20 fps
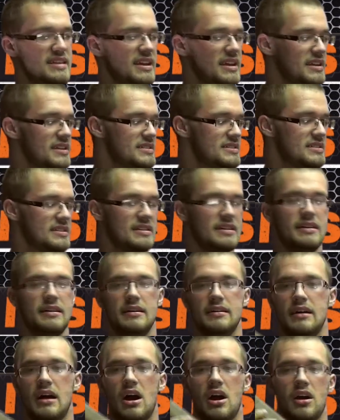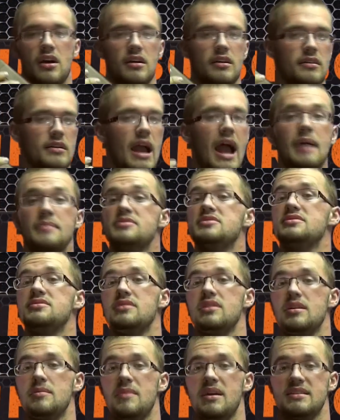things are
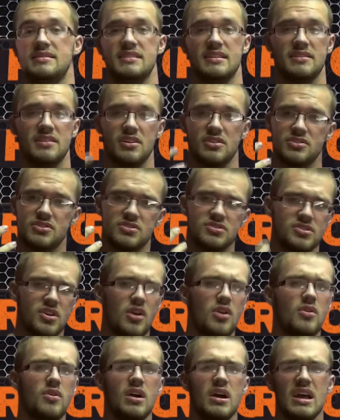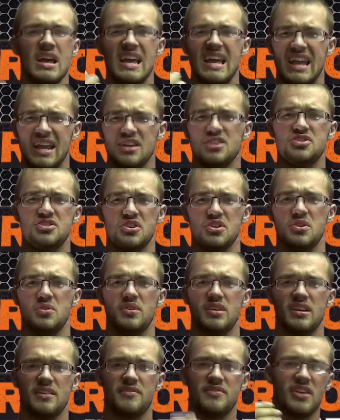absolutely amazing. They're so
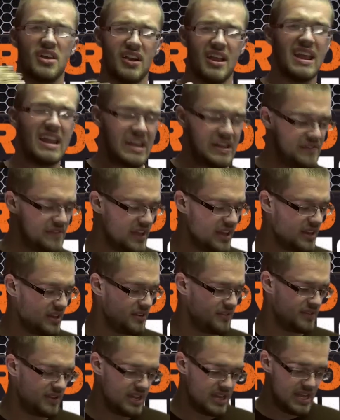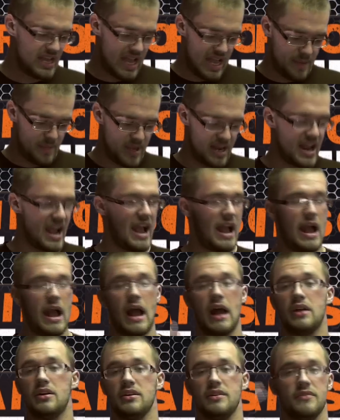ingenuitive, they're innovative. I mean,
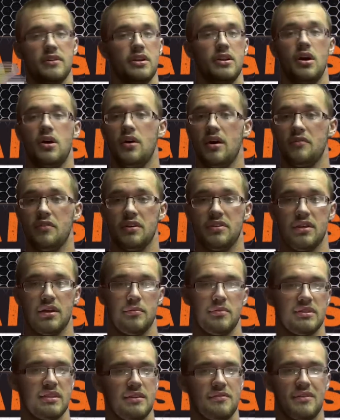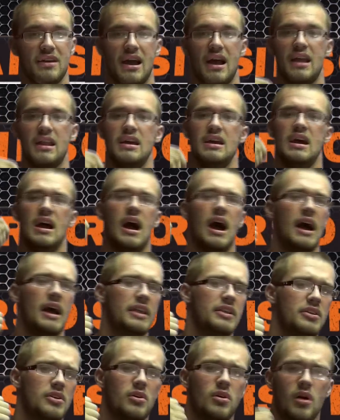I don't even know everything, but they've got
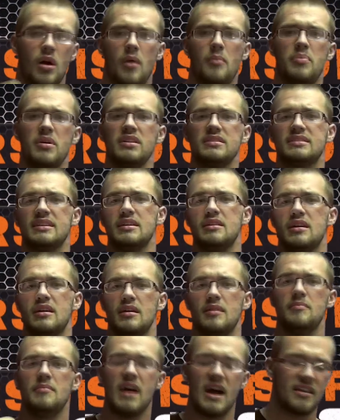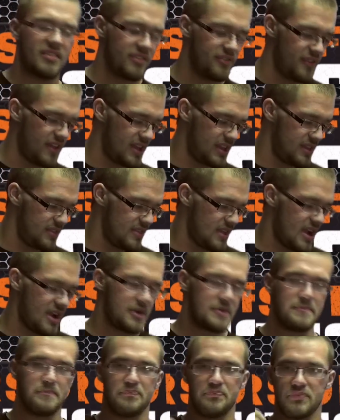a built-in MOSFET in
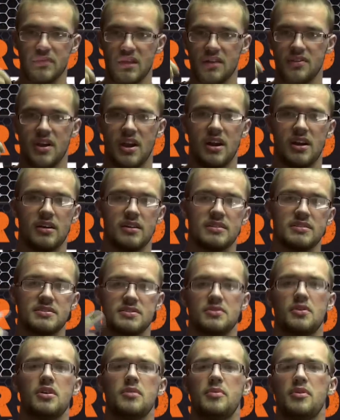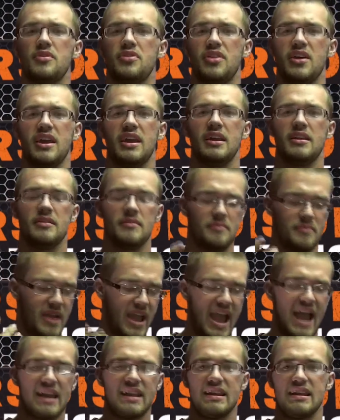there. They're sorbothane
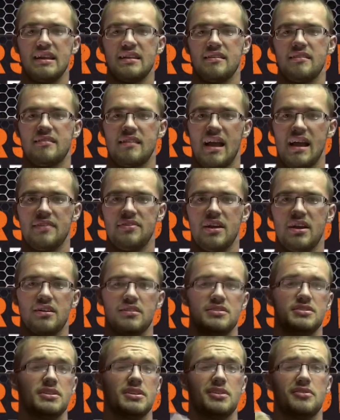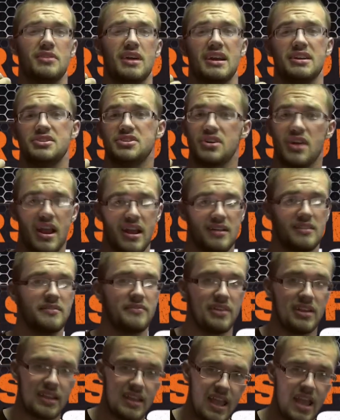padded inside there to correct your angle
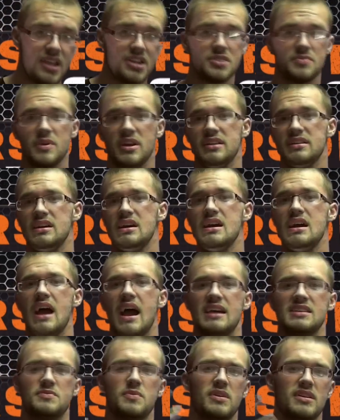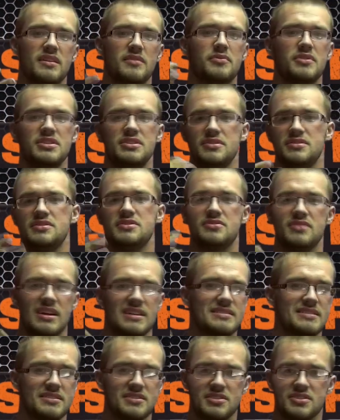of engagement, as well as reduce
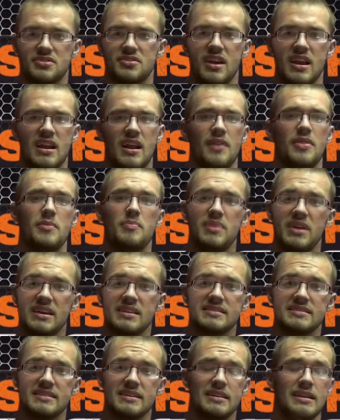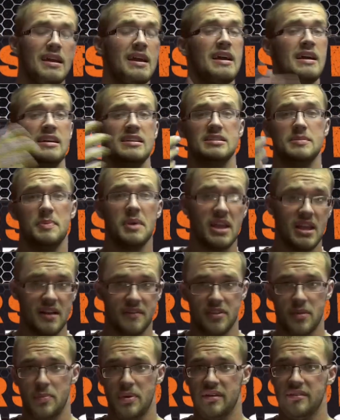stress and strain on the piston. Speaking
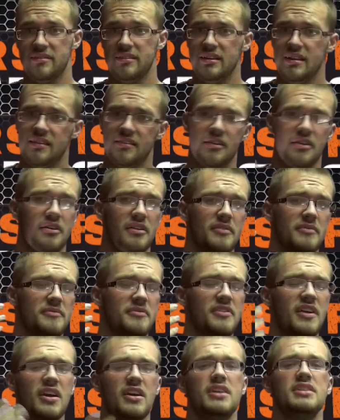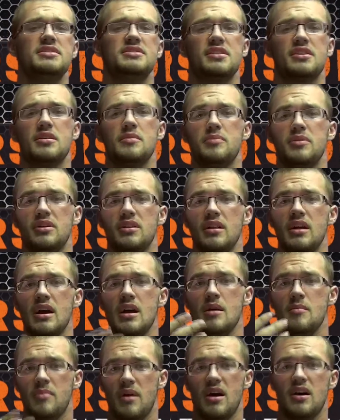of the piston, it's a very durable
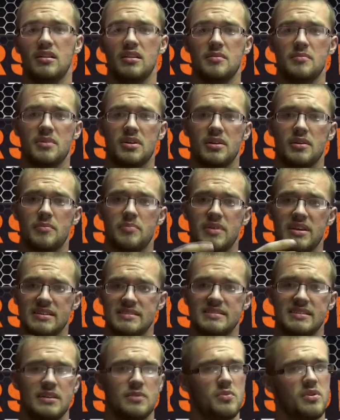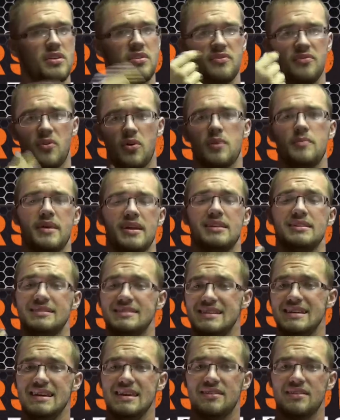polymer piston with 4 metal
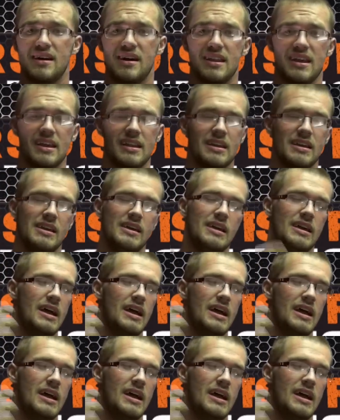teeth on it.